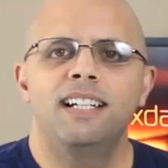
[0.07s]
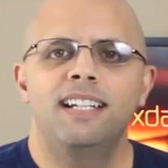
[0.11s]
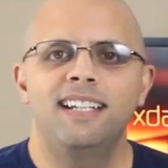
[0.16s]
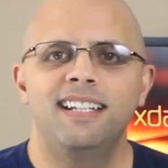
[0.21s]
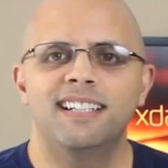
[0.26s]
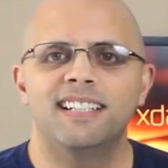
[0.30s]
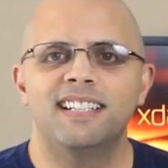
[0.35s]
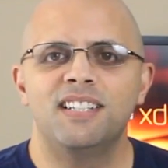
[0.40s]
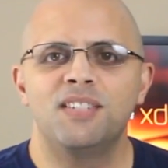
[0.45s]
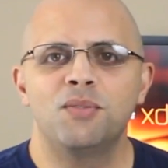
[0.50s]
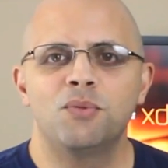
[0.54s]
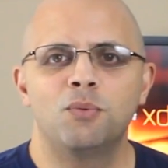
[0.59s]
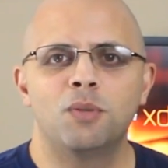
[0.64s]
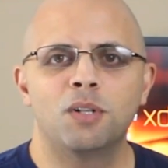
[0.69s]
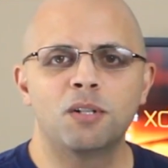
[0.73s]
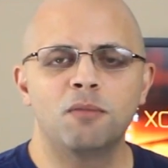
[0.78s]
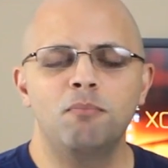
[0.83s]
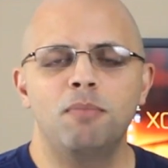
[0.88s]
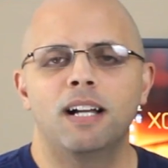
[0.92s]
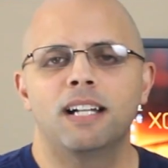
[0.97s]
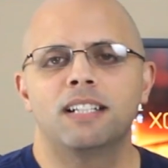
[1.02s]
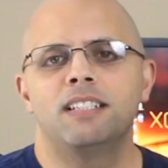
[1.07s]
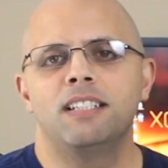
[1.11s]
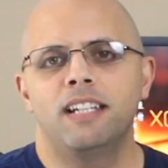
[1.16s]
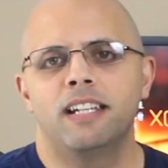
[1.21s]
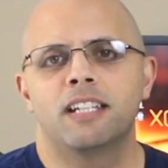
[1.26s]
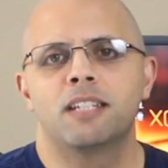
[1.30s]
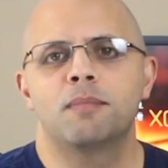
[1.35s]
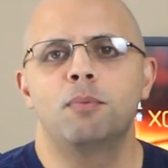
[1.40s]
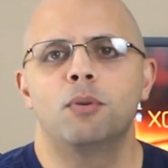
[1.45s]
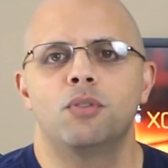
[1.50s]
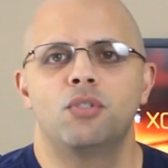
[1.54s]
guys, welcome back to
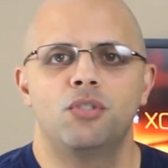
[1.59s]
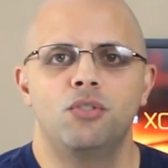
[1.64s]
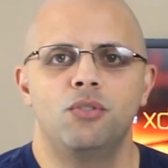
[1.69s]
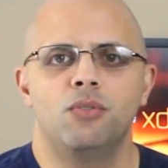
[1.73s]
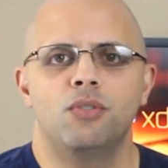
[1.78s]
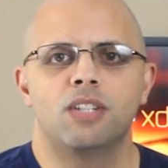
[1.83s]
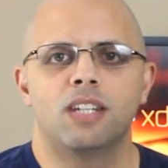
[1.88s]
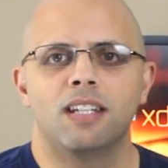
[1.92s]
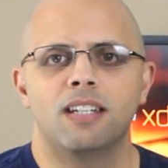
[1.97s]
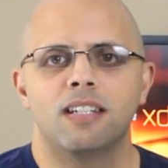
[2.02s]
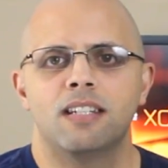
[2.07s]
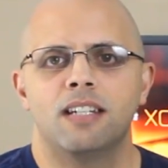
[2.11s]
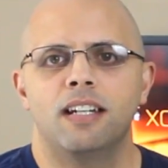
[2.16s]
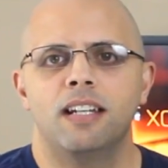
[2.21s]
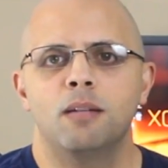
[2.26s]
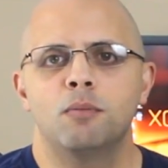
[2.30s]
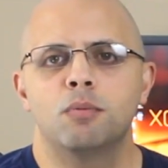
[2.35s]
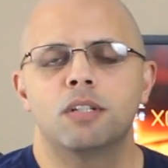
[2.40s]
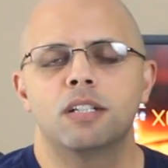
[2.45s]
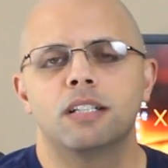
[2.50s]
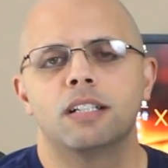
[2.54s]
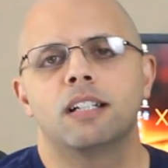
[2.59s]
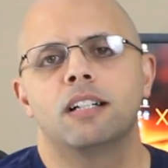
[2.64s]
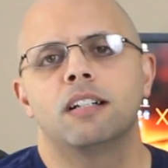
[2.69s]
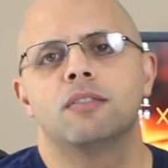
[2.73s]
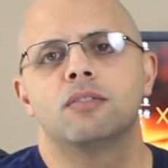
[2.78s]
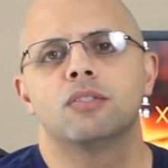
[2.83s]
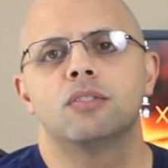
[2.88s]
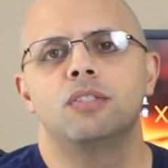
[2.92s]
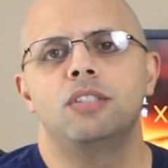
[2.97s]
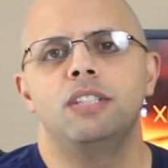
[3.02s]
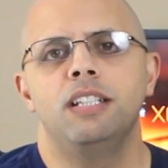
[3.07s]
Xposed Tuesdays. Today we're going to
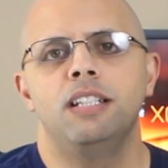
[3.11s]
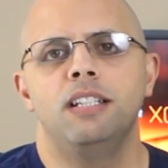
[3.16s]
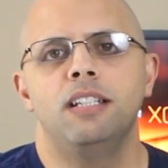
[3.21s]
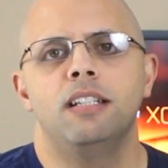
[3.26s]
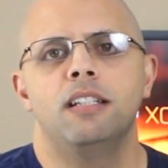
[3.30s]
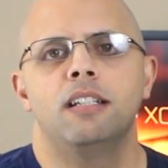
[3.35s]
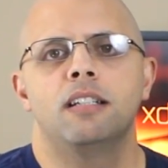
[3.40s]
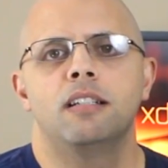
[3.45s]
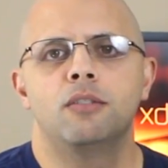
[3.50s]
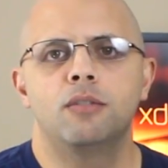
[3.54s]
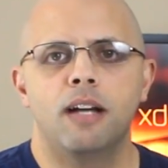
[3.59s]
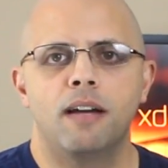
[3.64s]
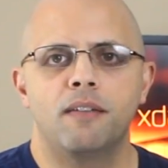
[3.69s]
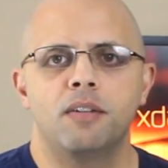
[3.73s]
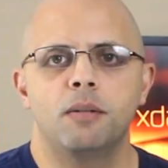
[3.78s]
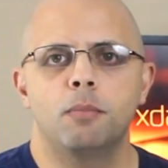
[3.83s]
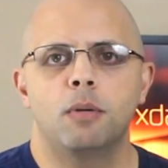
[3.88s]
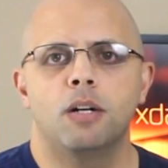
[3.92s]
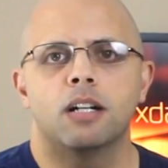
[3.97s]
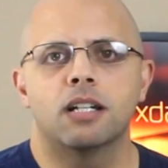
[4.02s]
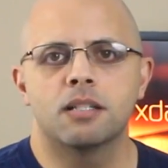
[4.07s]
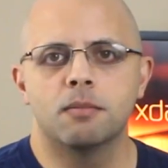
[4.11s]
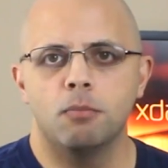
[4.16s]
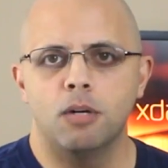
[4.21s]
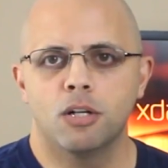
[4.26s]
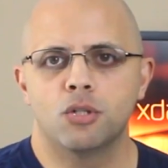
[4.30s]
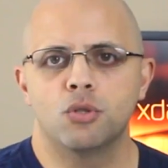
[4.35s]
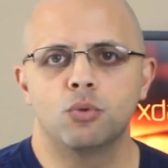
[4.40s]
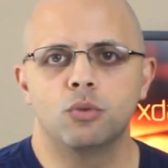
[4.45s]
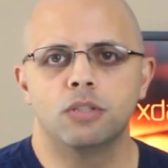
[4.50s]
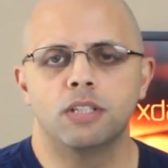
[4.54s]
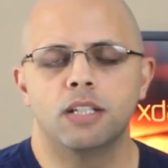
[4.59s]
cover the GravityBox
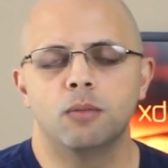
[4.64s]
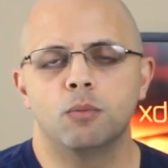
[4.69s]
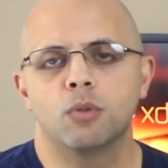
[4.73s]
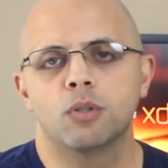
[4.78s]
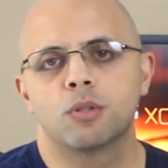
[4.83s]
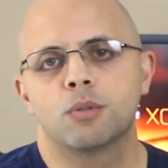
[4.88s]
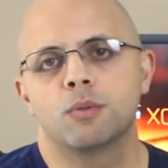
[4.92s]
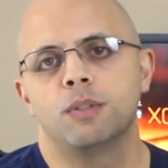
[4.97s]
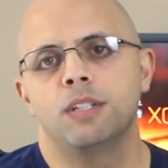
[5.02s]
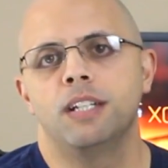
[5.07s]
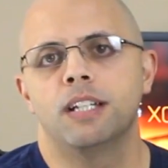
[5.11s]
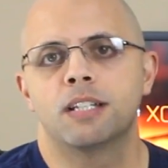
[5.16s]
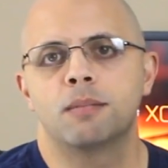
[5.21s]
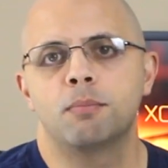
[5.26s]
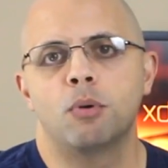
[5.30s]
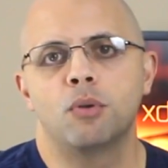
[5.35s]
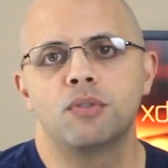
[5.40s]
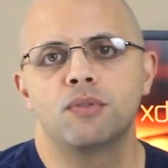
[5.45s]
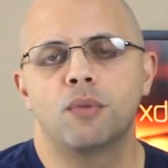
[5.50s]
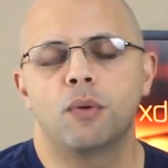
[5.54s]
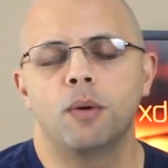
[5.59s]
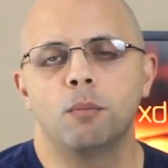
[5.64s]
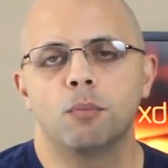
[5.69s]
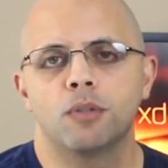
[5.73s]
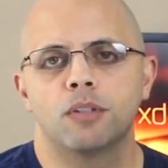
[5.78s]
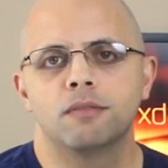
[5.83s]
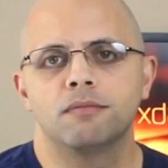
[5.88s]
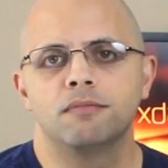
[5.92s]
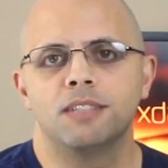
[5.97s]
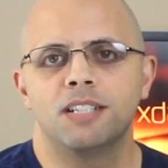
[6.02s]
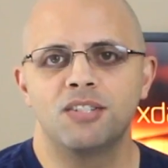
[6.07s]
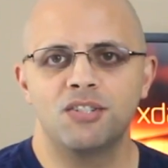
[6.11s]
module that works with the Xposed framework.
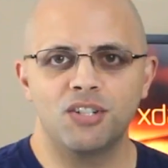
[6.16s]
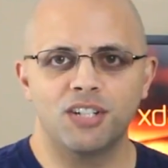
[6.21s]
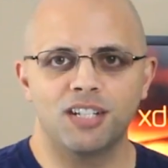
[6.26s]
Let's check it